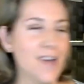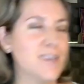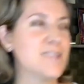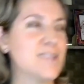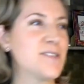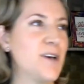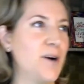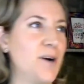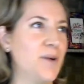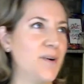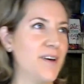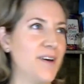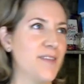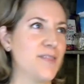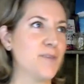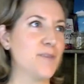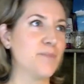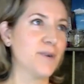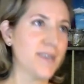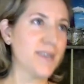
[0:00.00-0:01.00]
So
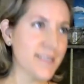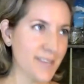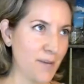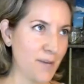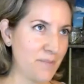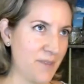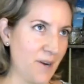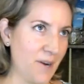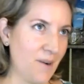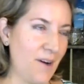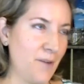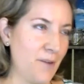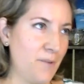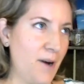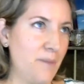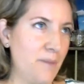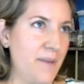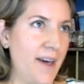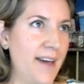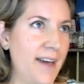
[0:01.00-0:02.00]
the book is up there on
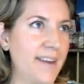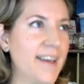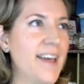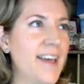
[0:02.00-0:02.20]
Wattpad.